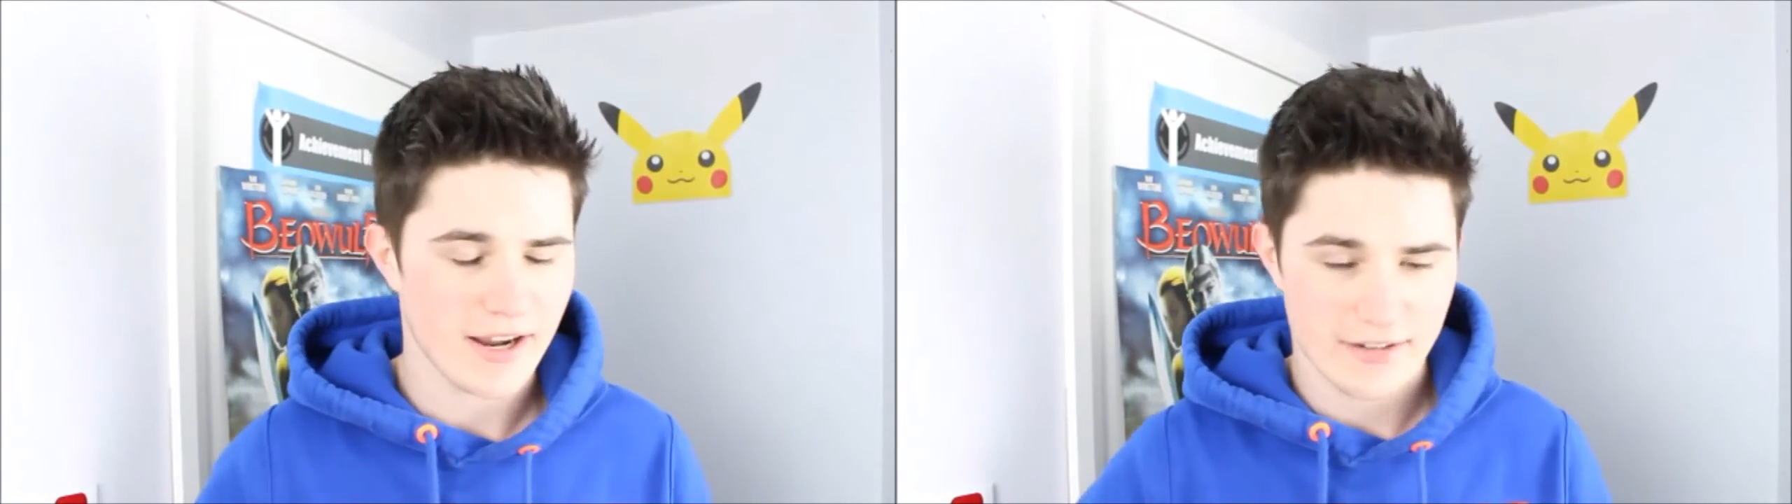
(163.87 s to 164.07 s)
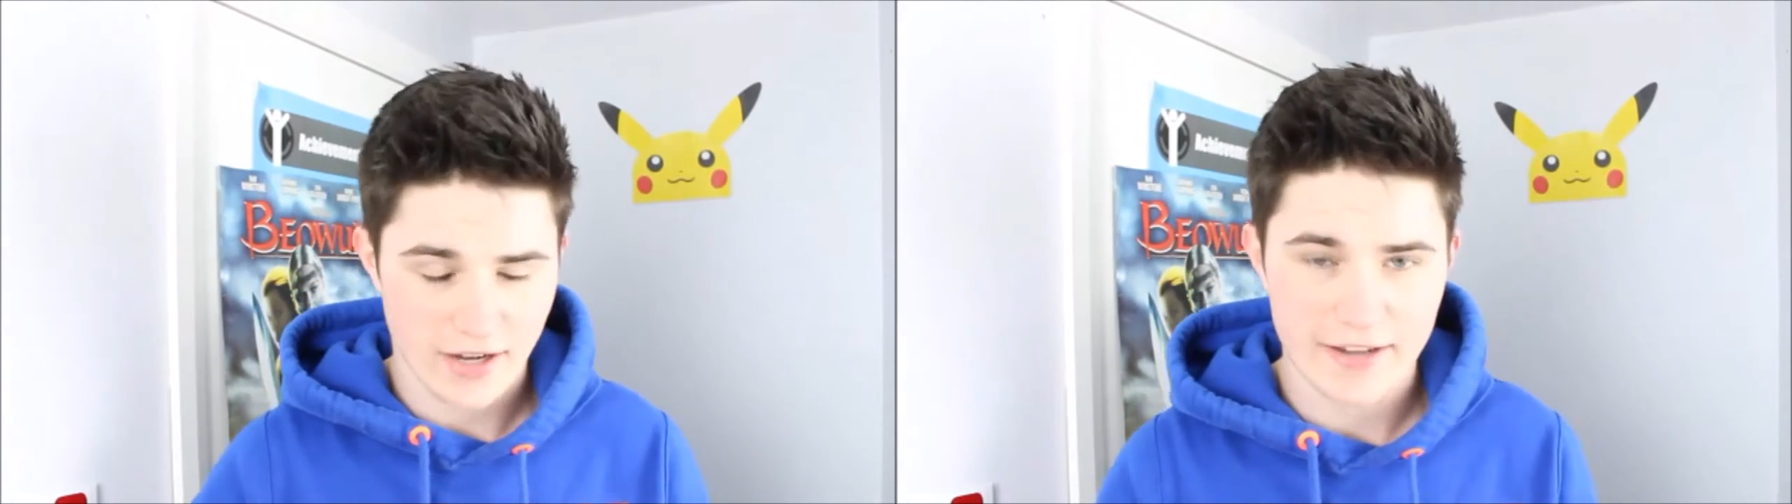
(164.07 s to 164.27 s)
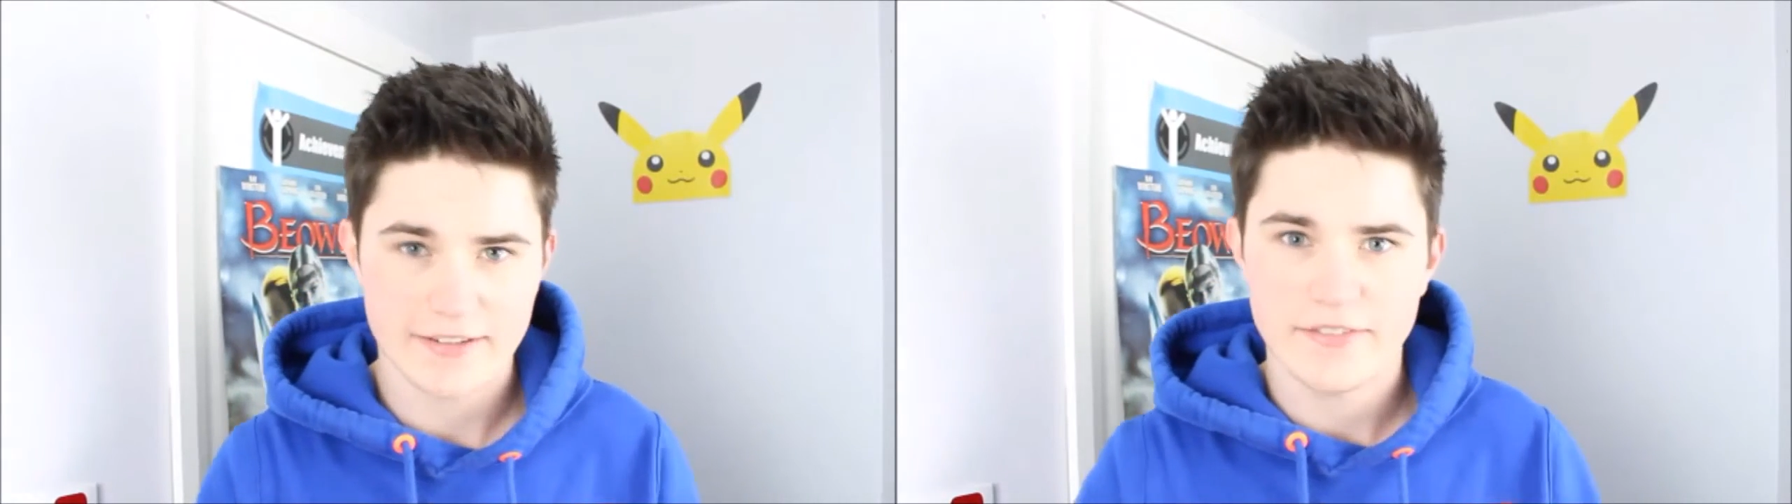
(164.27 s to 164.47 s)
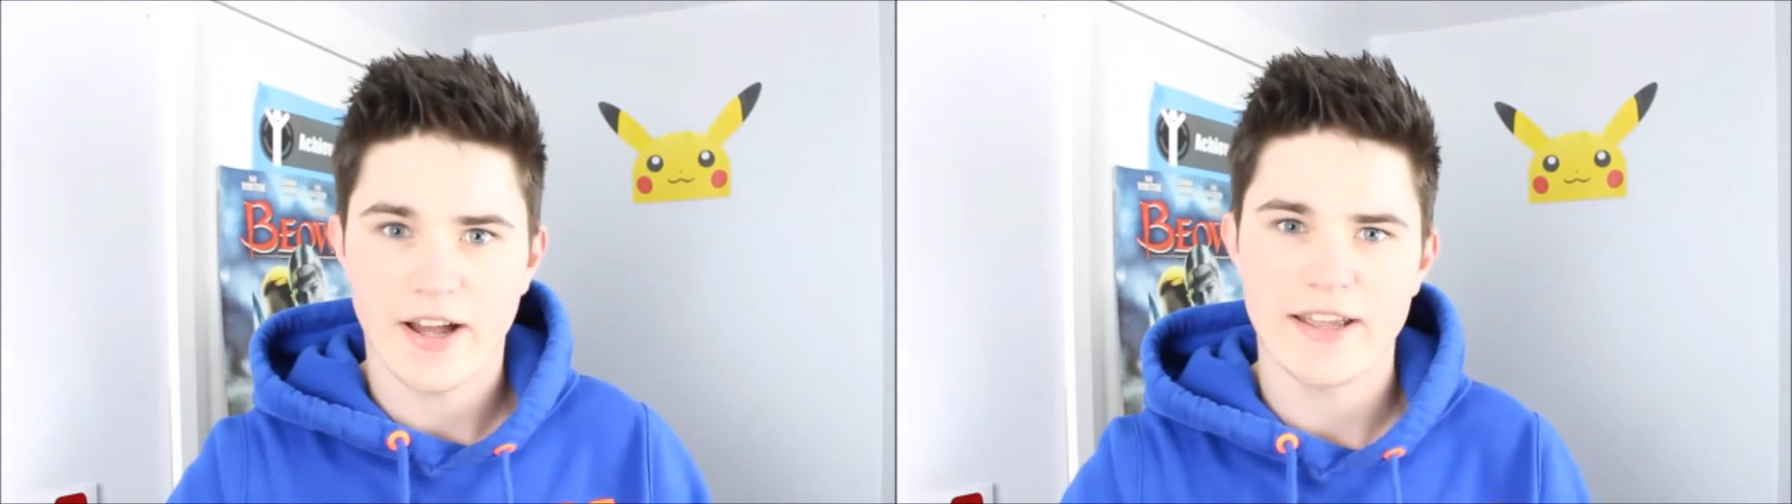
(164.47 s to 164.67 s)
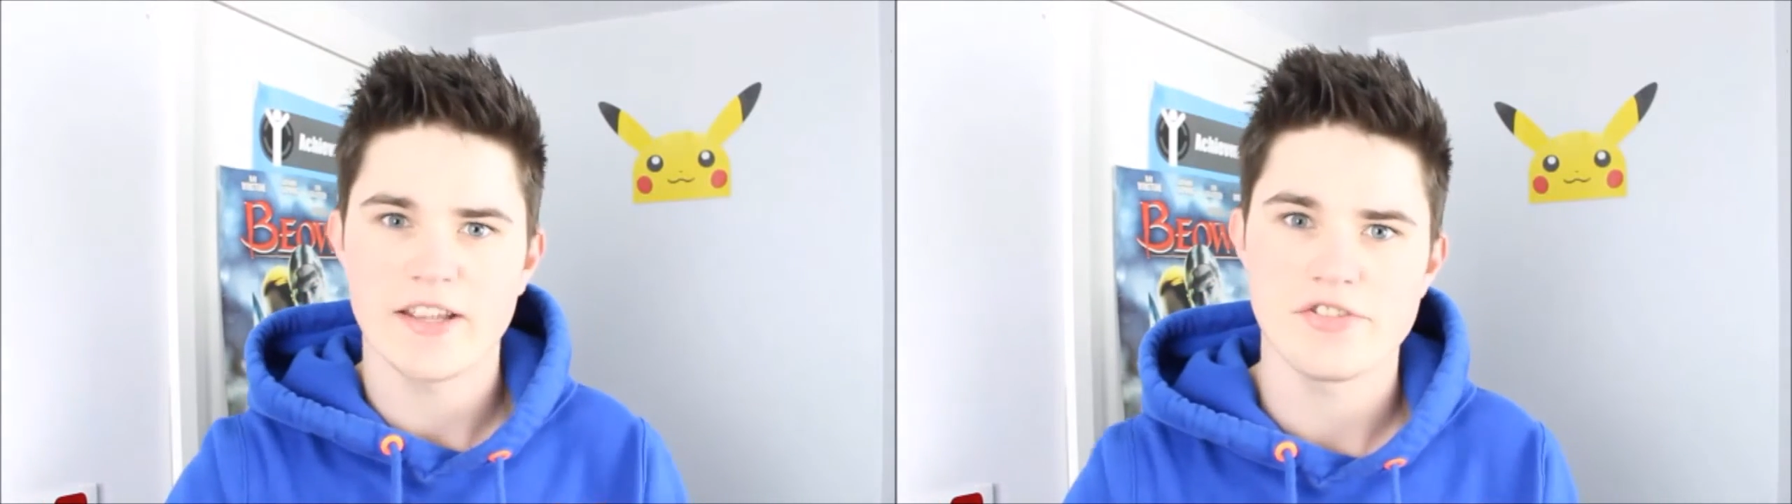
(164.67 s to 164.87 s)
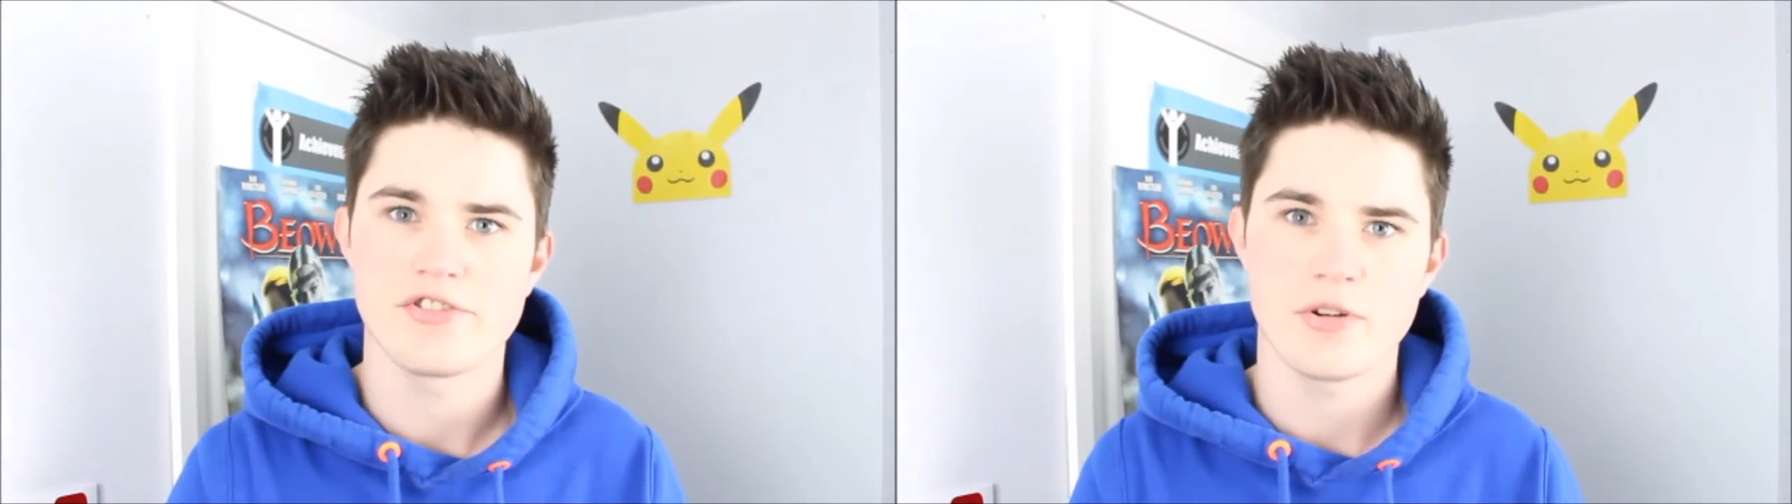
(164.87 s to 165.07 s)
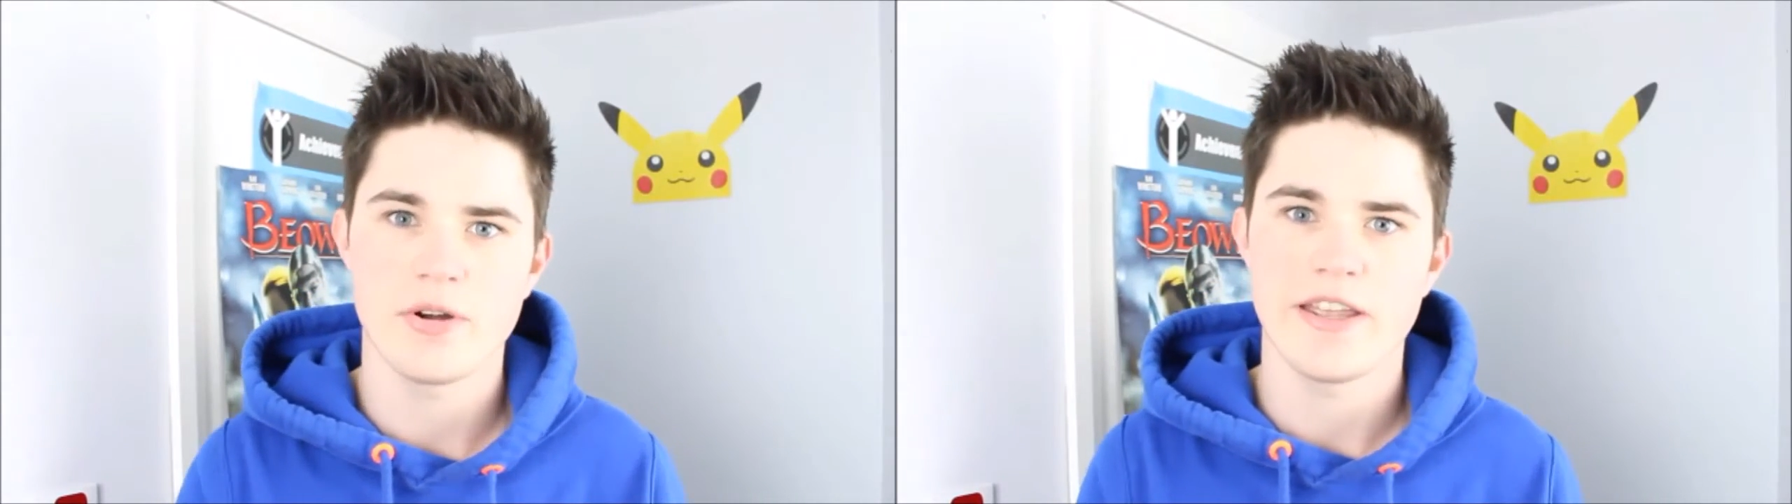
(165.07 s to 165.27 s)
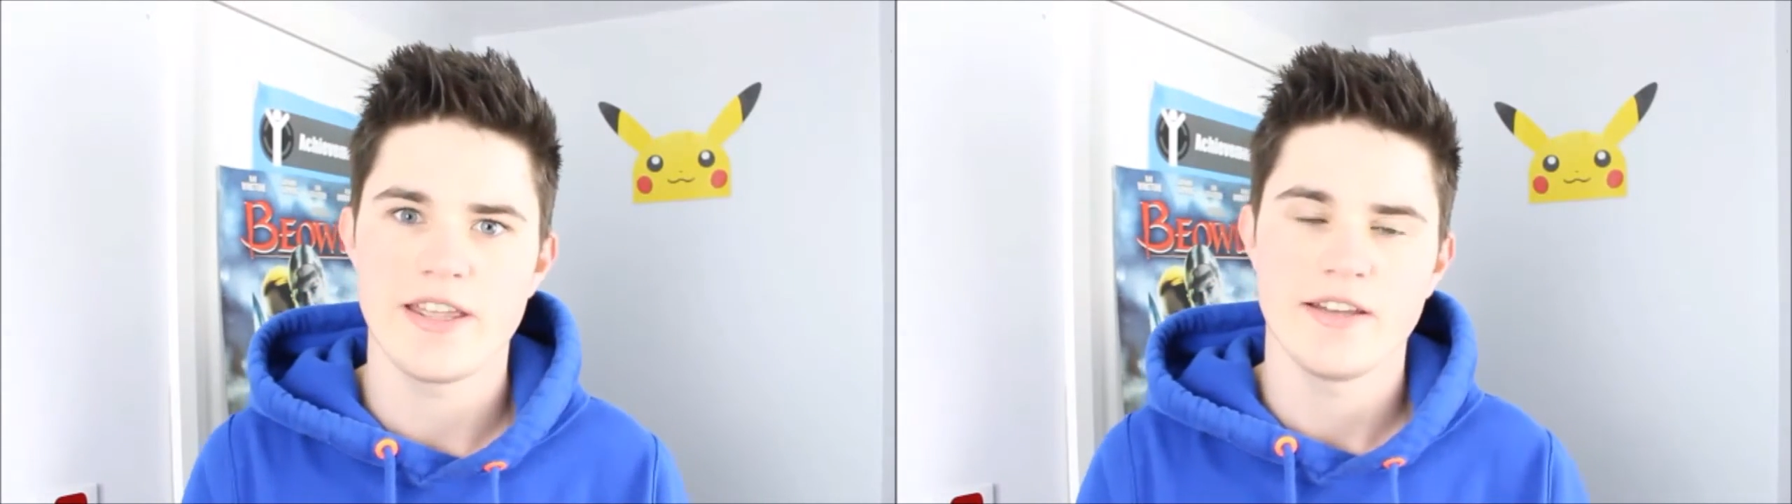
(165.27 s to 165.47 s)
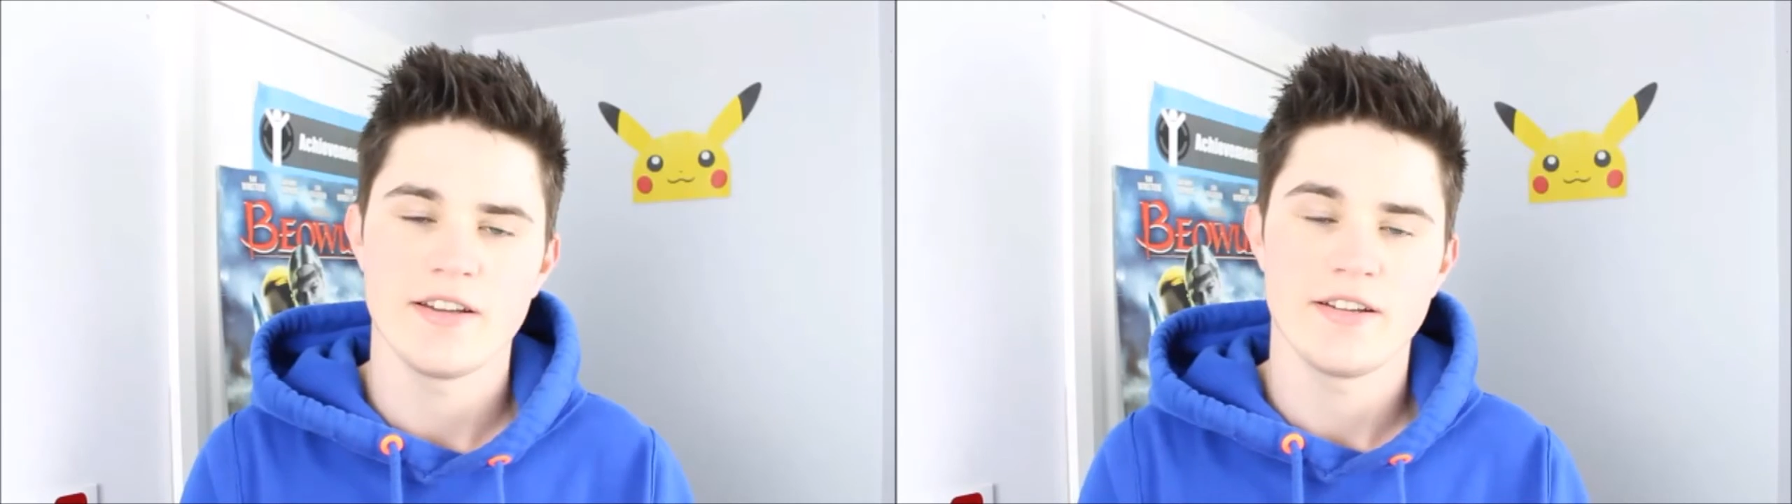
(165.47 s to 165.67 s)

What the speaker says: I enjoy